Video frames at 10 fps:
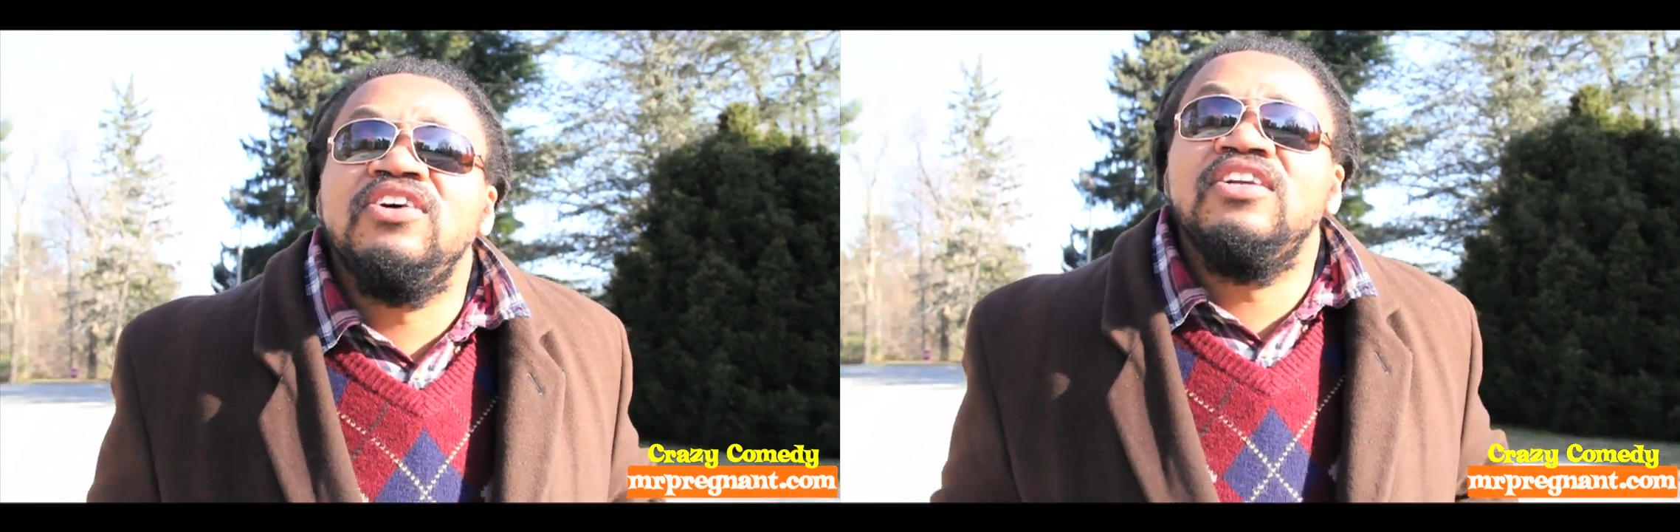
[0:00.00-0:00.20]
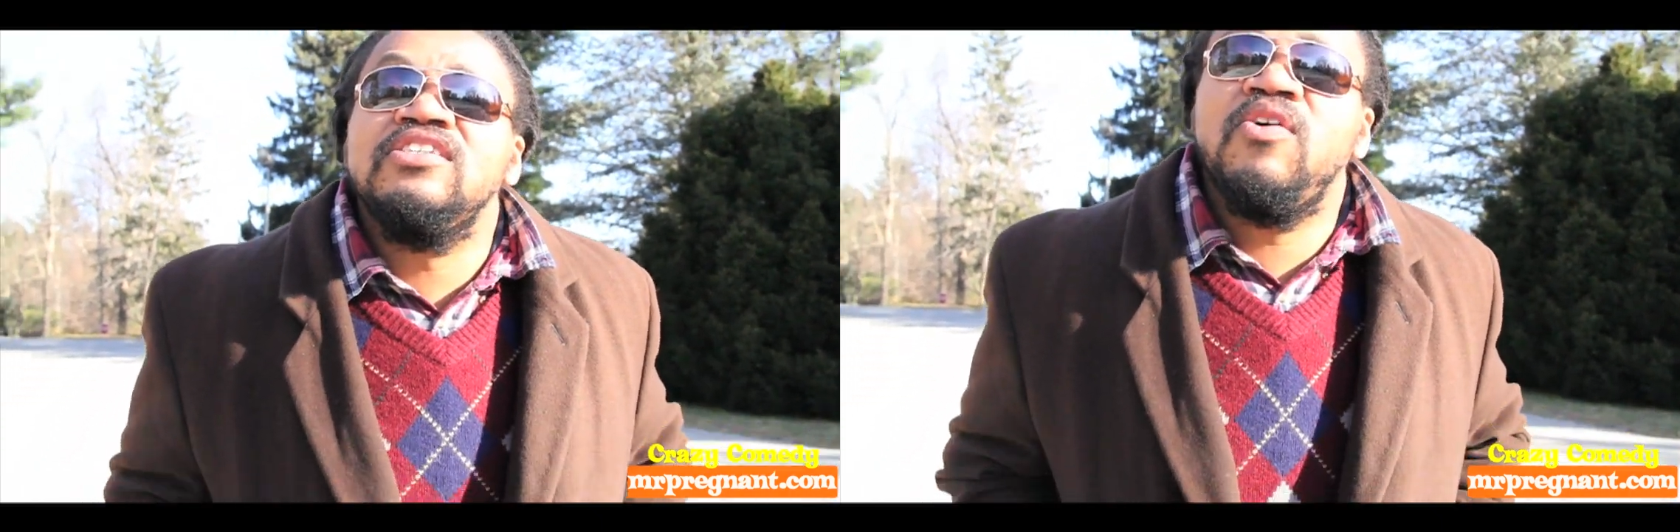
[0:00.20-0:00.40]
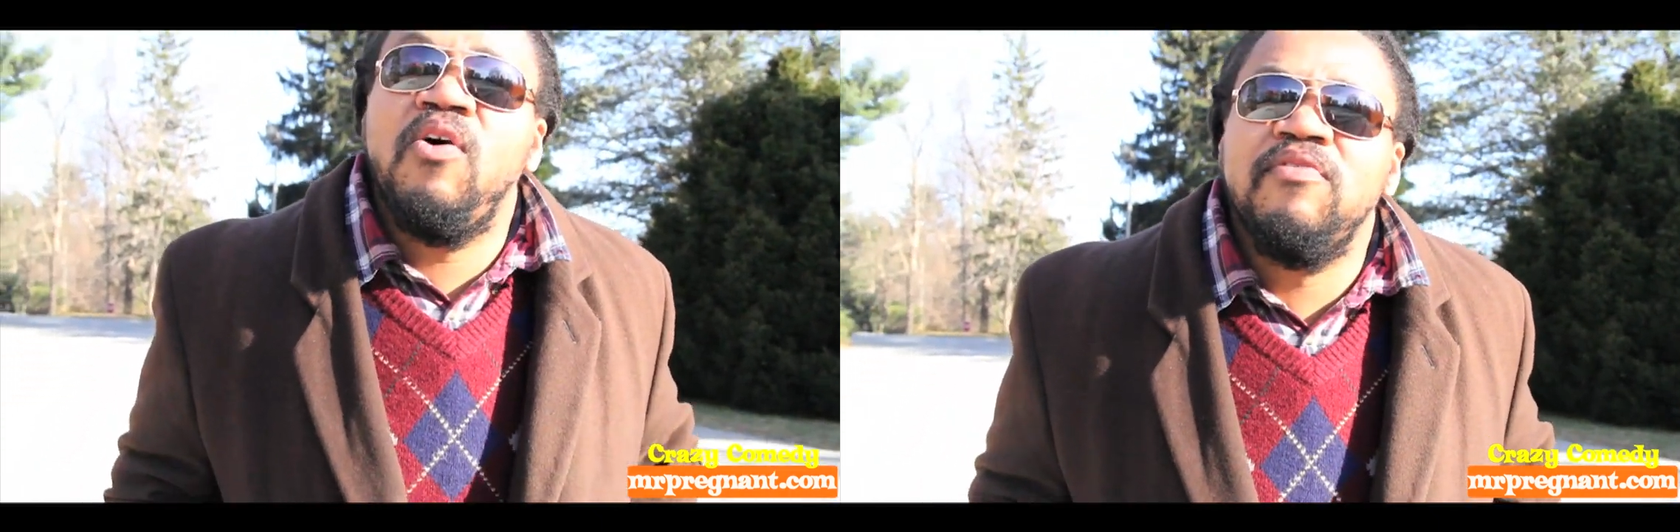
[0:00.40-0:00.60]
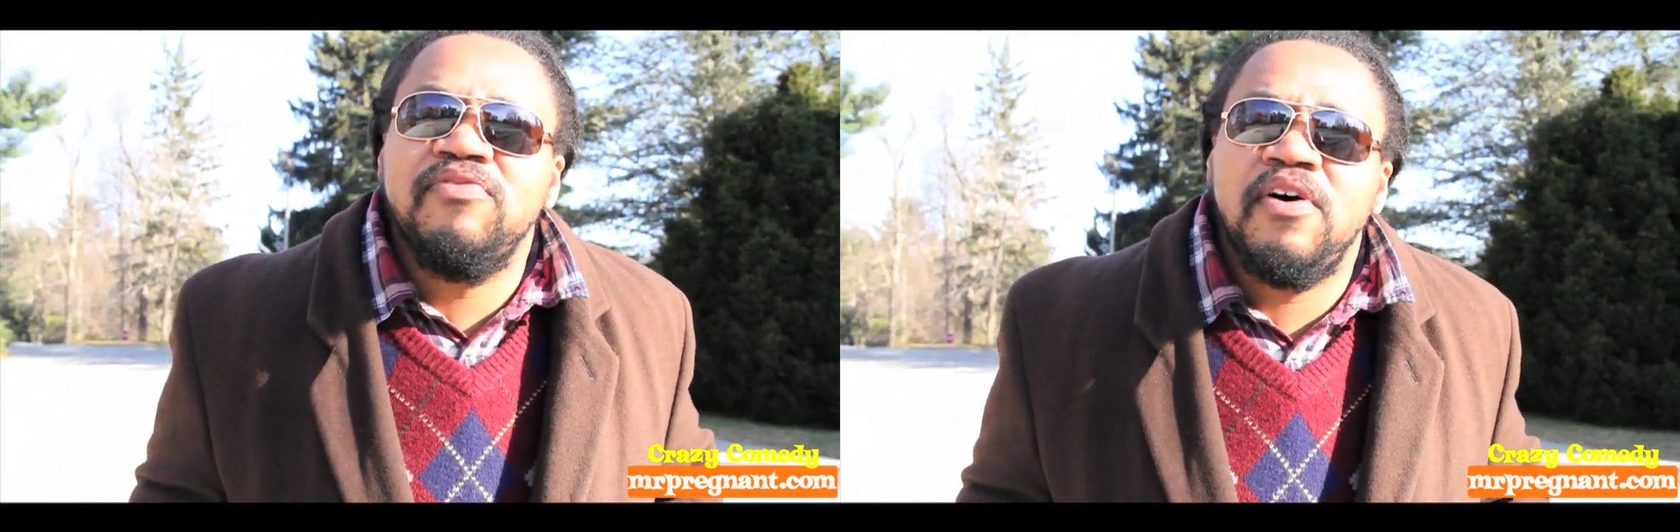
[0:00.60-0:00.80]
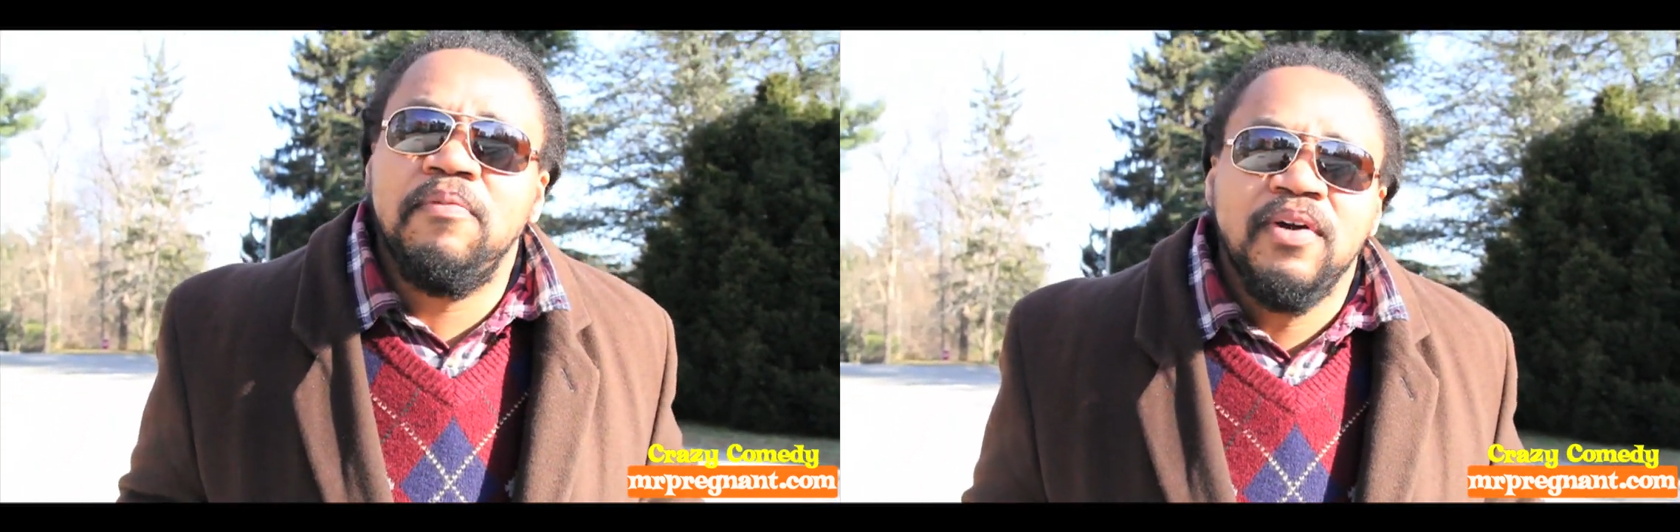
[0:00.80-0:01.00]
got his horn
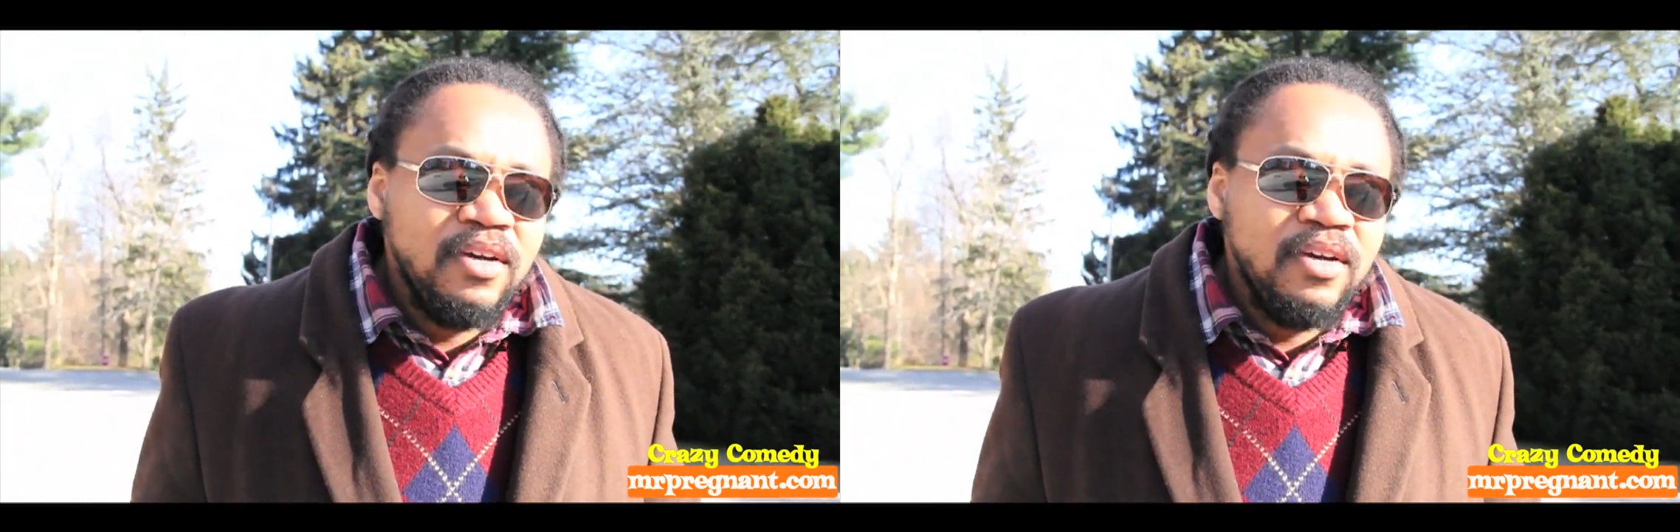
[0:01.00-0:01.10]
from.